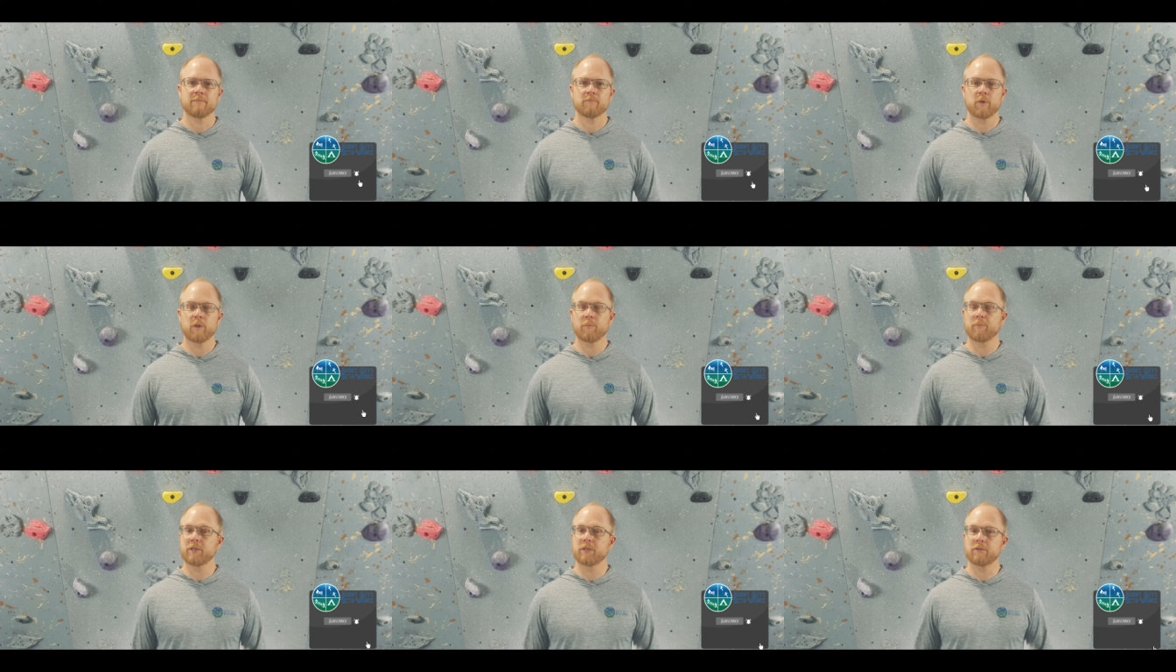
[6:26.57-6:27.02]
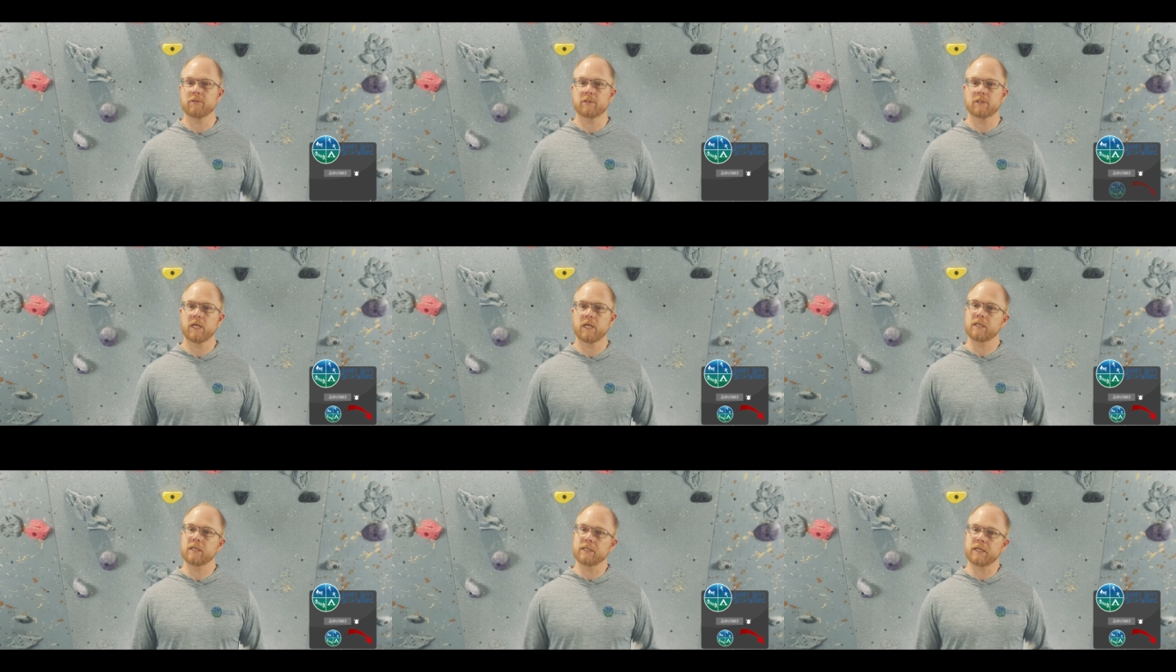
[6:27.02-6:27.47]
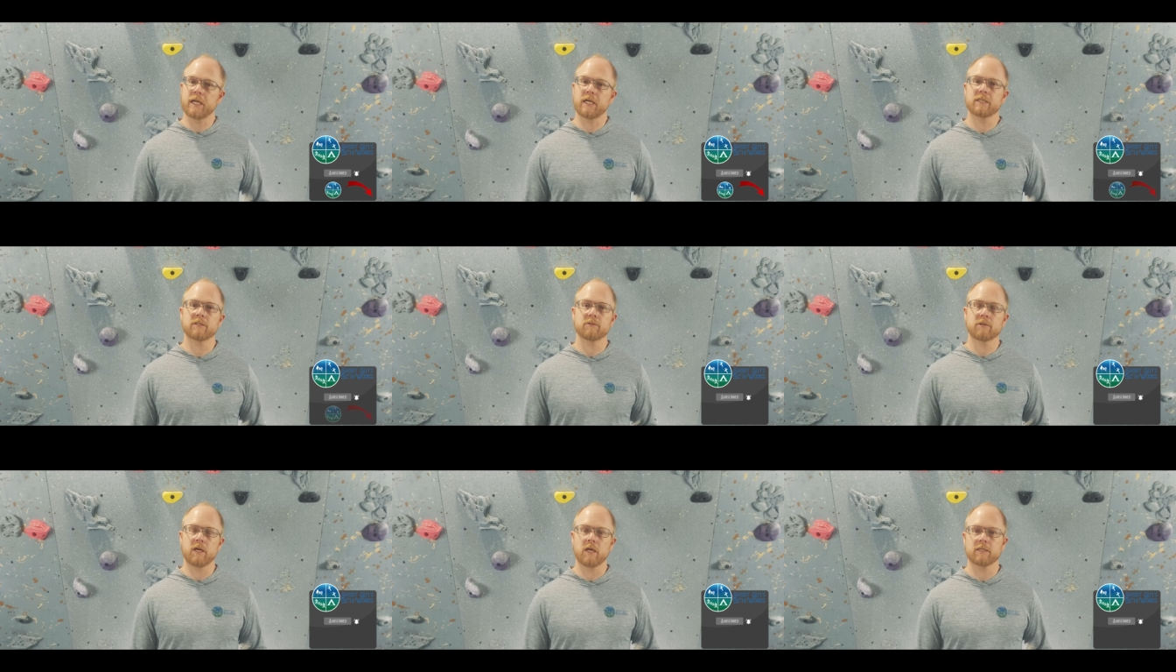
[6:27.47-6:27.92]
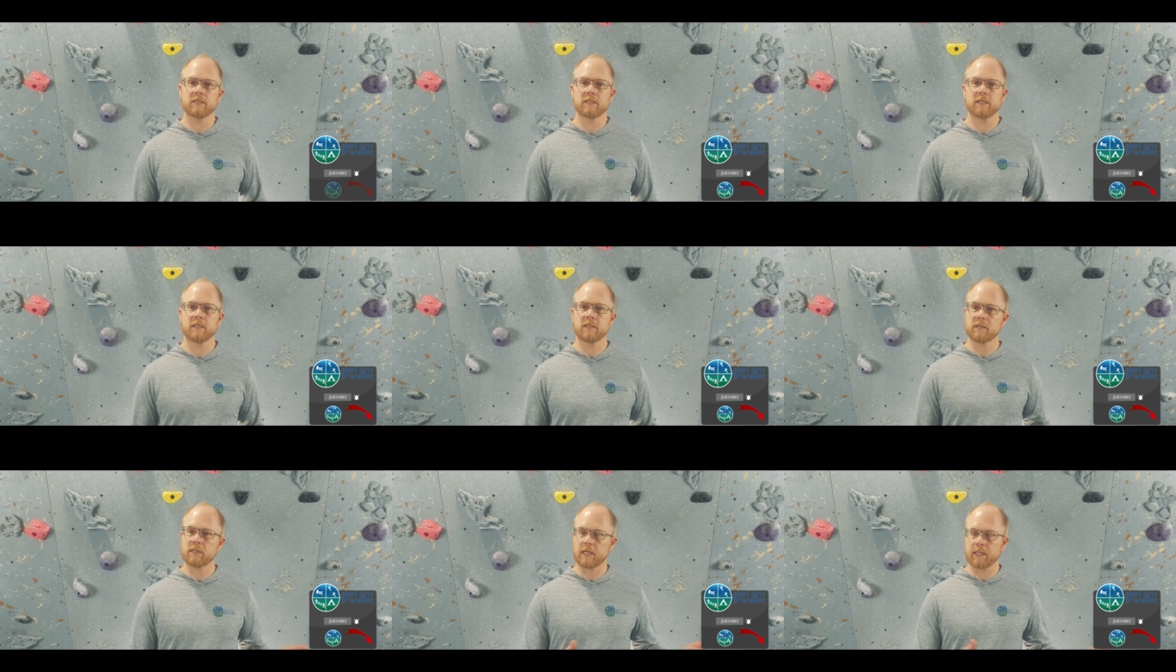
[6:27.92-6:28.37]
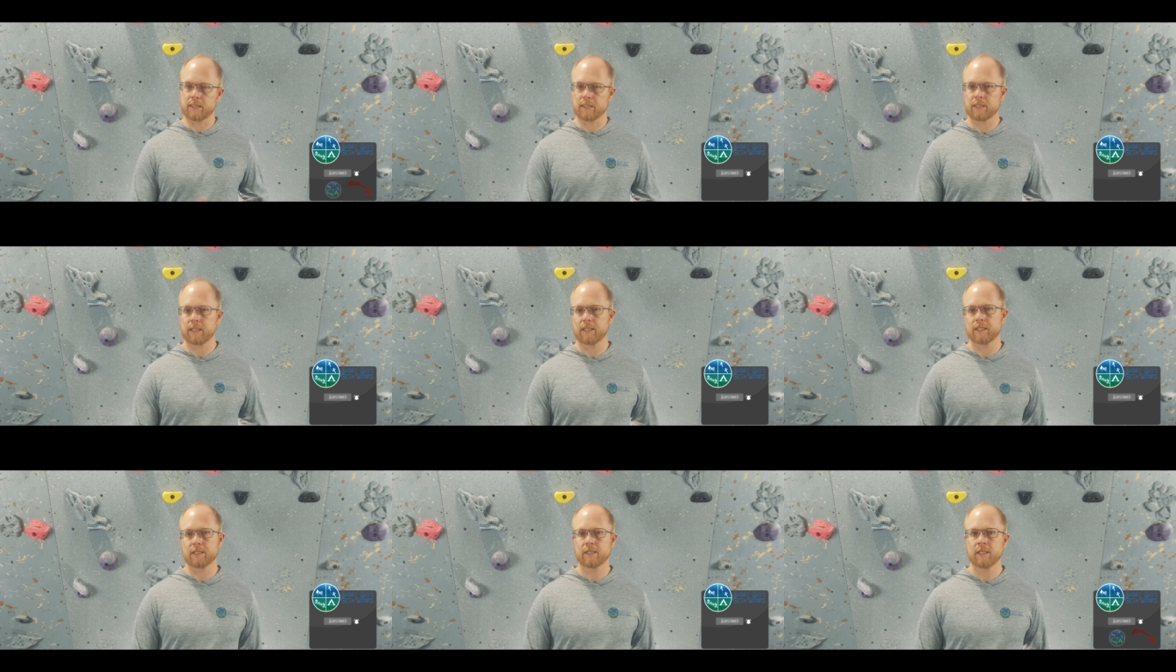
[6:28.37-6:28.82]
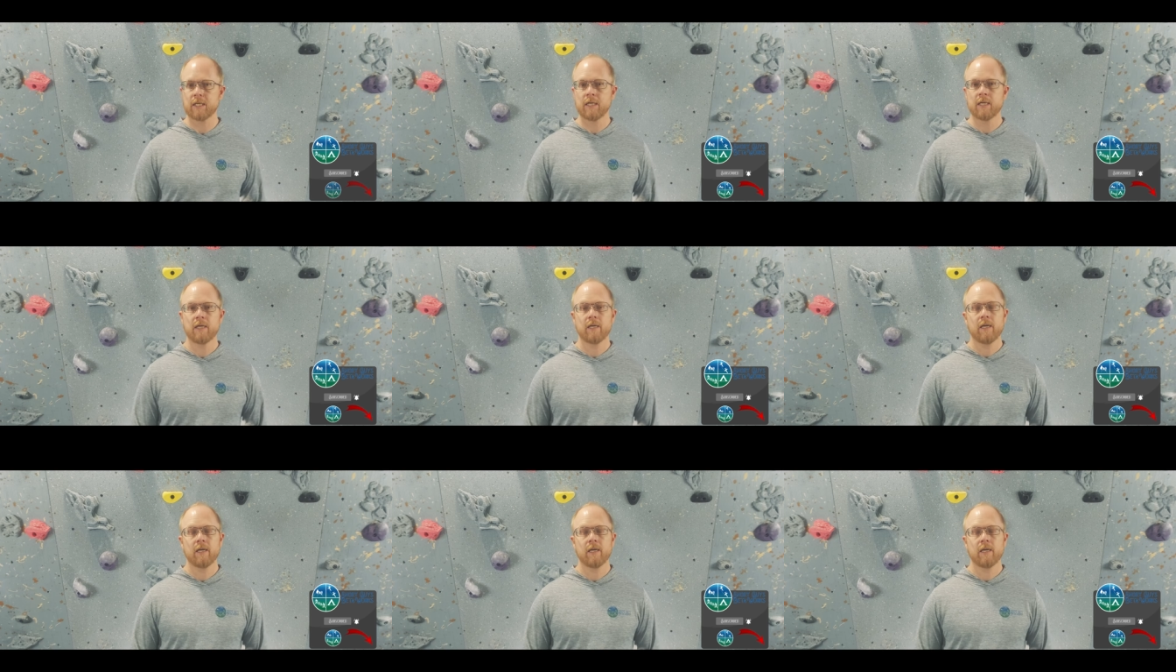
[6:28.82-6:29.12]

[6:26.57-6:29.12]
We produce educational content like this,